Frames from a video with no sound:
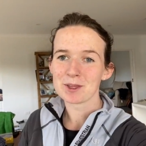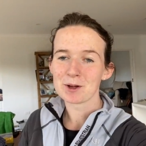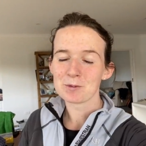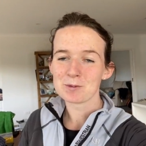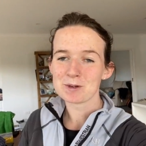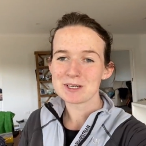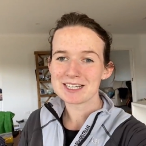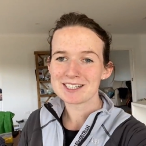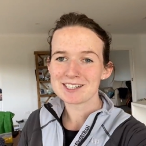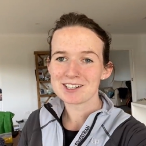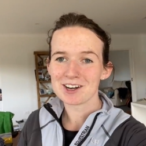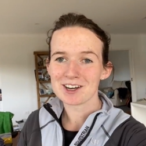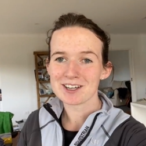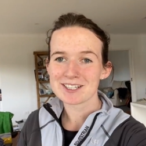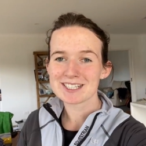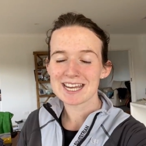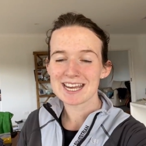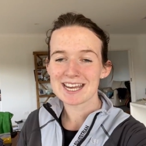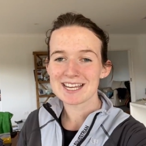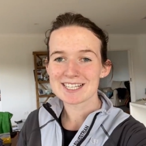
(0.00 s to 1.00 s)
we
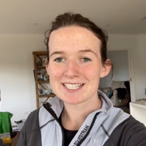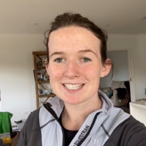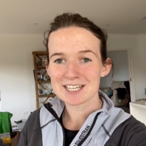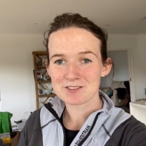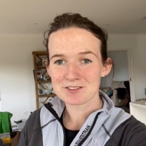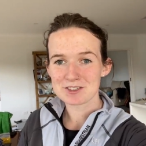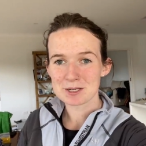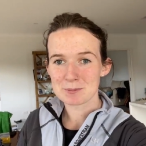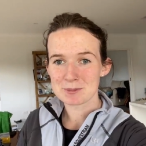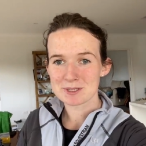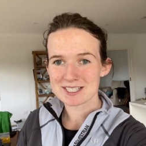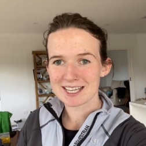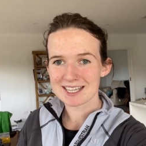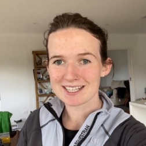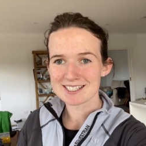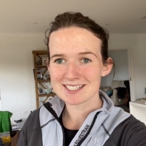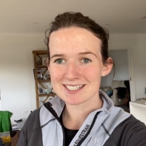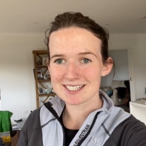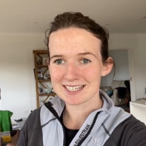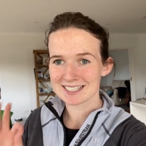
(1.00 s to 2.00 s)
got a
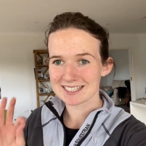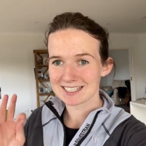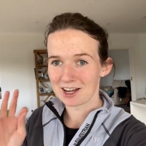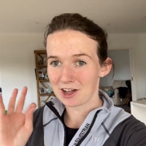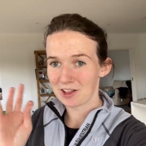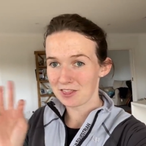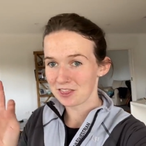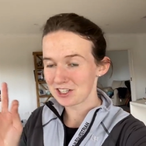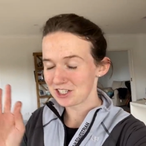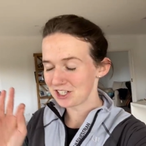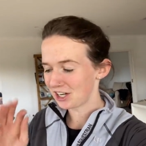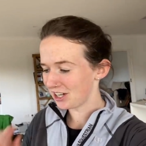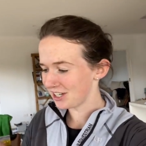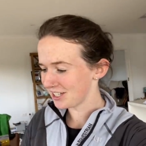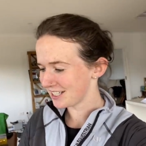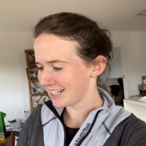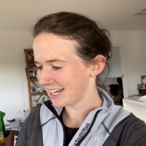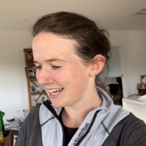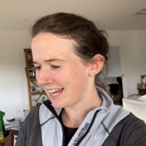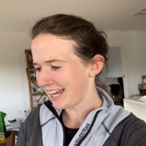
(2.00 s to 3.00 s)
70% on the
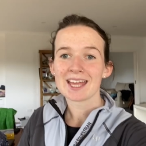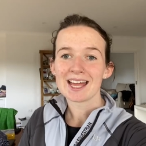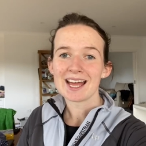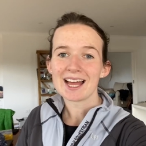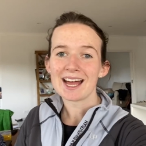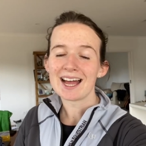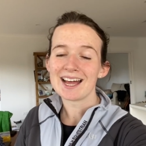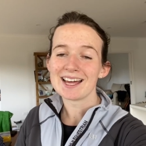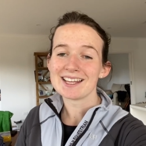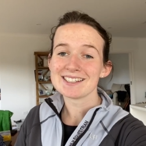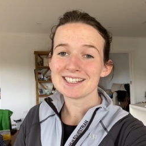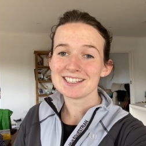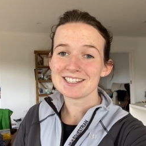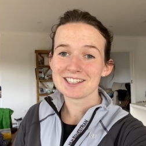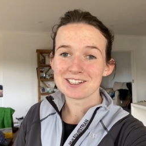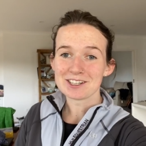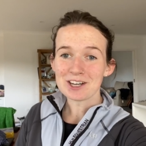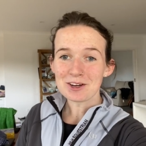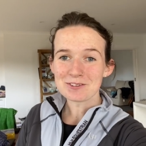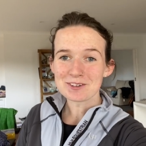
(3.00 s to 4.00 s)
dot, and in
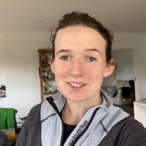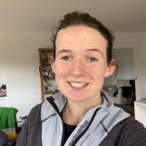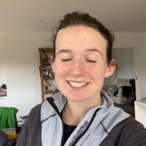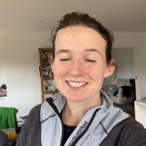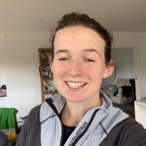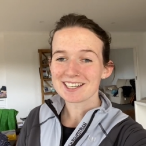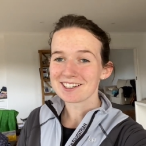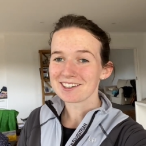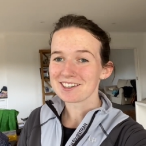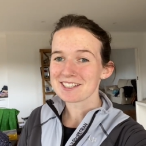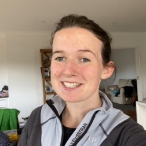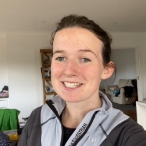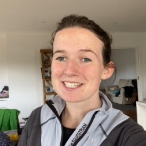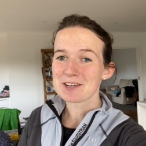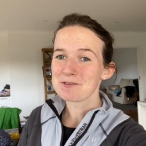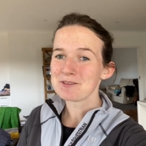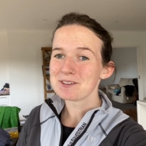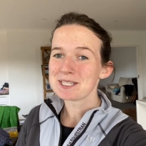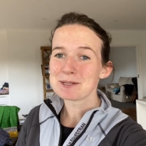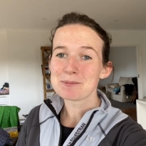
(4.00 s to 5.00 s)
the novice, I got
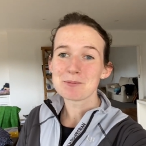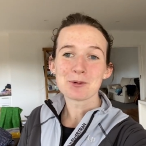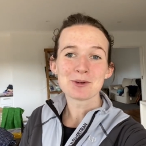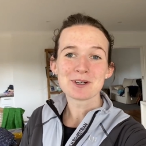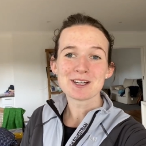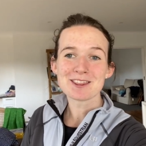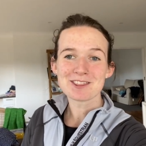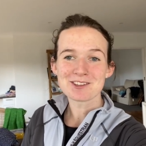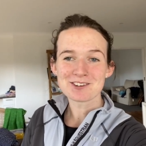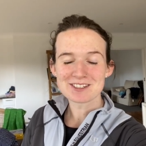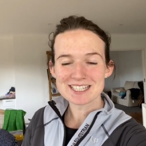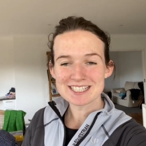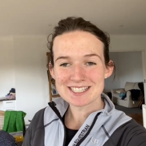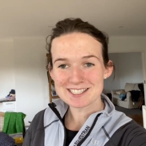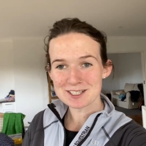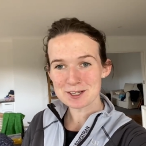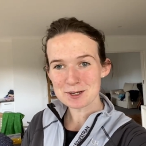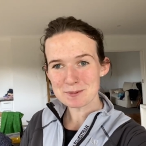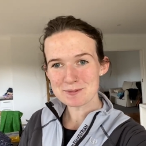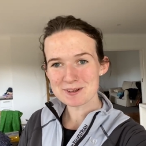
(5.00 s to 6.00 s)

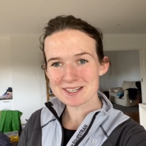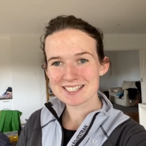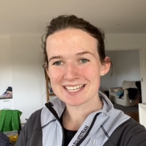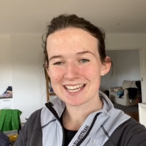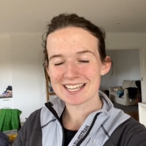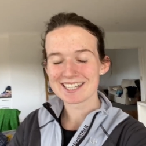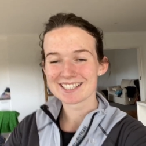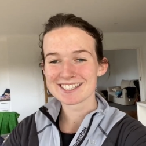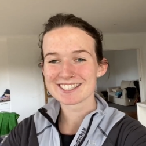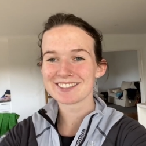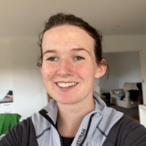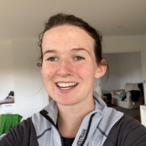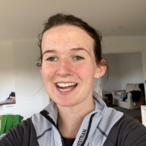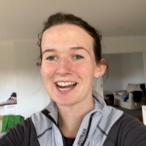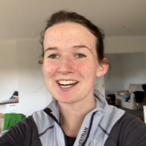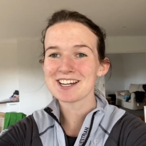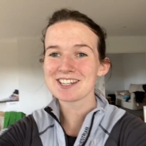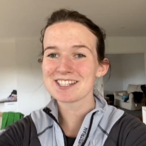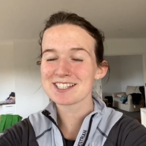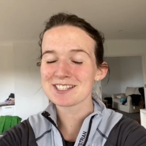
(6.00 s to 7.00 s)
70.32%. So I
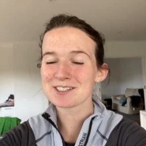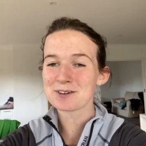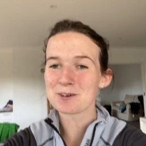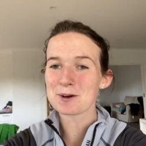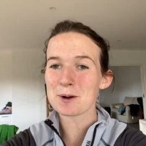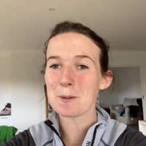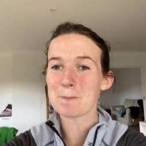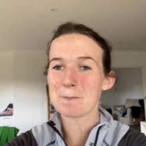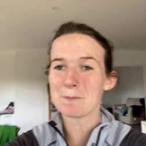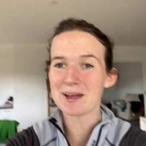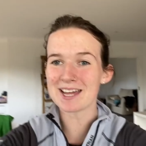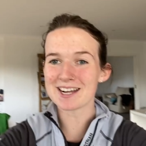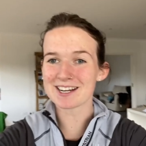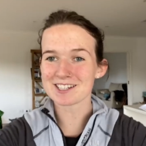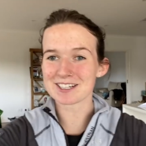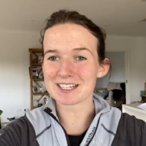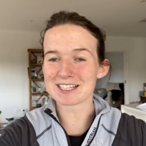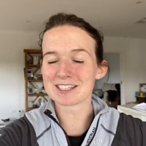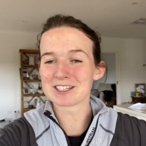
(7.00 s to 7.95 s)
actually scored better in